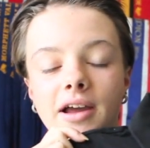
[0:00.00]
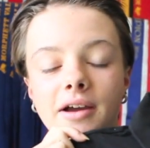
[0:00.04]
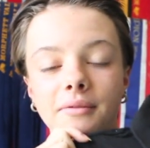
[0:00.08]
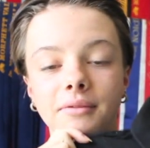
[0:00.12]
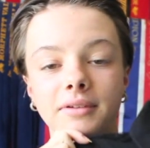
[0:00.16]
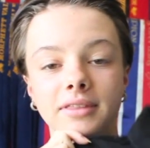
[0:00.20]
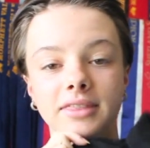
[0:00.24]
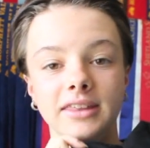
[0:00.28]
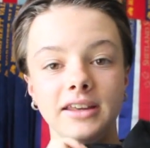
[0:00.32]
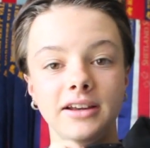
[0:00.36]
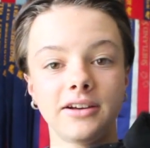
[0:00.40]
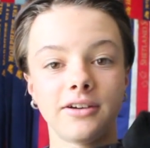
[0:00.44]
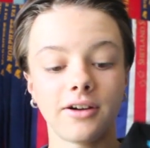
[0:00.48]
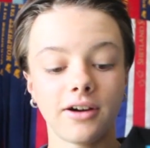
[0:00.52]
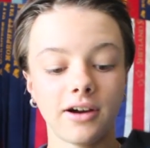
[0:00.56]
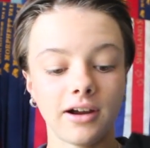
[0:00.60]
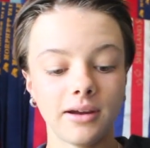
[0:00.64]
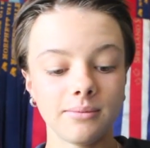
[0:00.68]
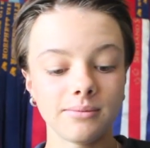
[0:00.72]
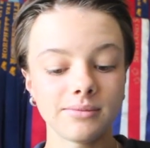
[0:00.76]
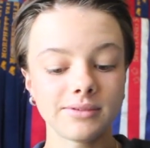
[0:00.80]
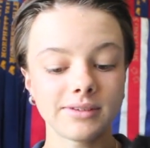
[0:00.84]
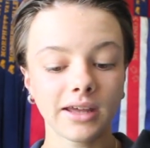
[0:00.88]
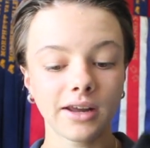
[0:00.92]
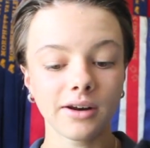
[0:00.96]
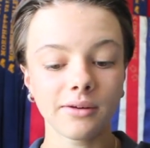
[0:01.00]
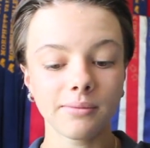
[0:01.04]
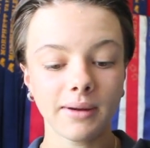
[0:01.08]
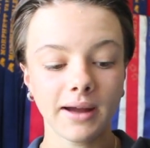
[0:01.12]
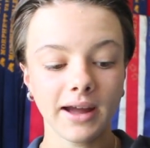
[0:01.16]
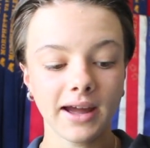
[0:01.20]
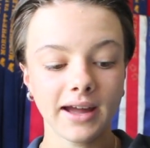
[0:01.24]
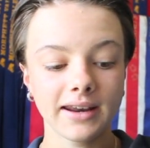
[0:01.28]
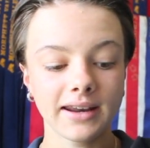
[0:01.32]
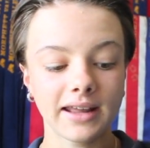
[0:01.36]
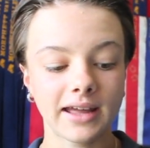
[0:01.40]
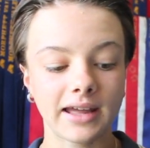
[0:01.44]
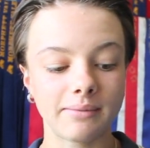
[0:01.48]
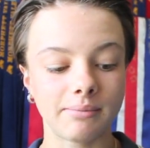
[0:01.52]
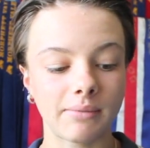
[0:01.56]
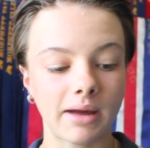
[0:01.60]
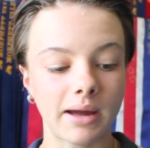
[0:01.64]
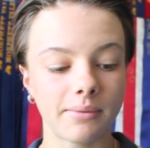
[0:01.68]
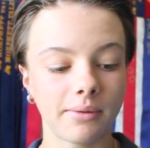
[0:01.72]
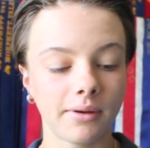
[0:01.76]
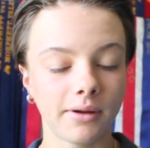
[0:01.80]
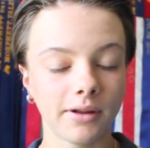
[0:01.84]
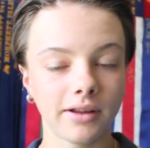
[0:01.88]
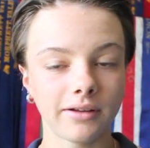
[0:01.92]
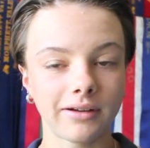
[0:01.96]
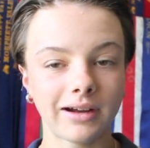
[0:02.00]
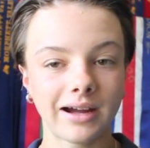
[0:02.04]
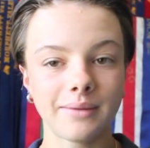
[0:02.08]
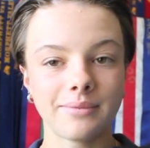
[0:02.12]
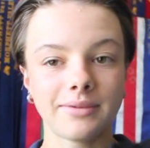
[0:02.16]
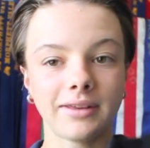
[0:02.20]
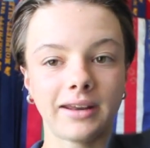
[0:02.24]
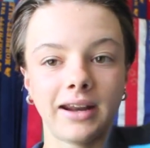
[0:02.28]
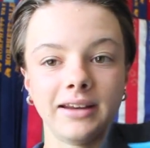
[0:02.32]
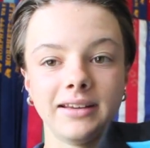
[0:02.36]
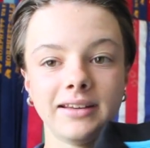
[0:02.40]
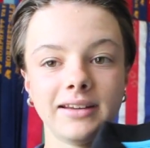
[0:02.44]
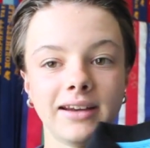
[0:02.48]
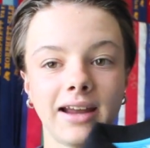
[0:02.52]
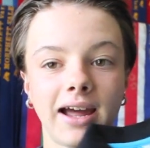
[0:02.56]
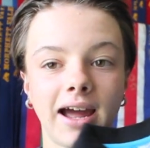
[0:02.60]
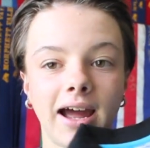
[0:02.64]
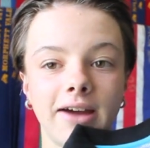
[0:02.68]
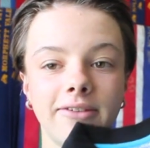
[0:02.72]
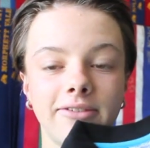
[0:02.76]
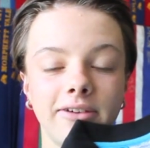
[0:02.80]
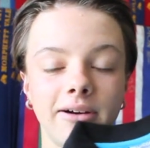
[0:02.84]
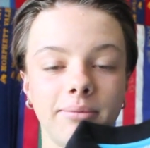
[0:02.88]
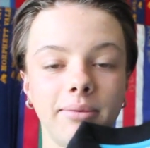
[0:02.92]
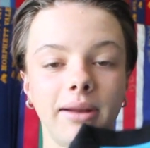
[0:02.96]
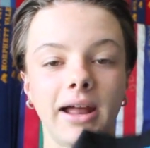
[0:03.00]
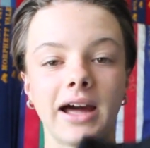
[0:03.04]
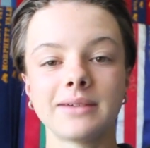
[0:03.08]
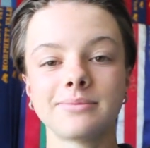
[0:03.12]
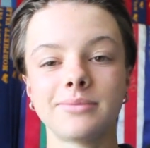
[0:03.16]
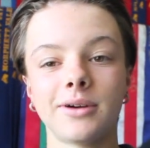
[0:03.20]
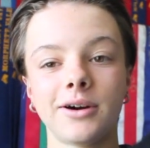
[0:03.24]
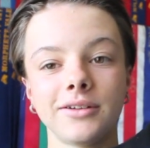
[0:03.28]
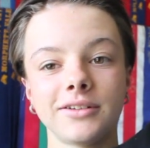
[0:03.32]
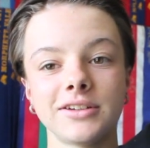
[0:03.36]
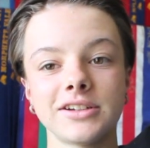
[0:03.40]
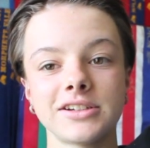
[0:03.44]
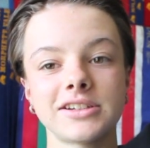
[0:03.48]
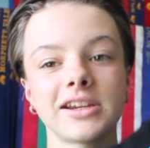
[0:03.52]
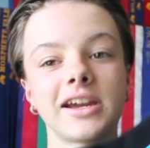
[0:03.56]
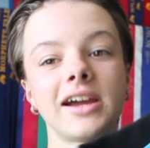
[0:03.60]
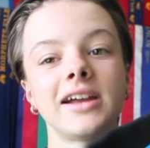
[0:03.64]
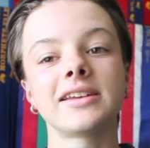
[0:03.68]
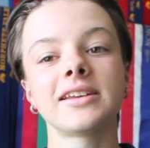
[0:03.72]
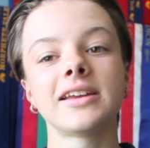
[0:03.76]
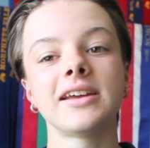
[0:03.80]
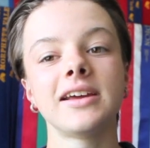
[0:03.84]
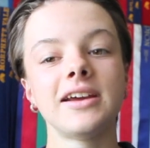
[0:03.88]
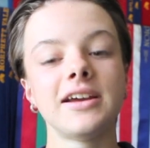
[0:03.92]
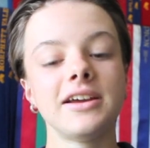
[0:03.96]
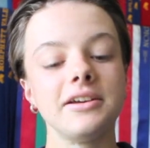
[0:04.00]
with the chrome saddle pad and my polo wraps, and I didn't have a black polo shirt.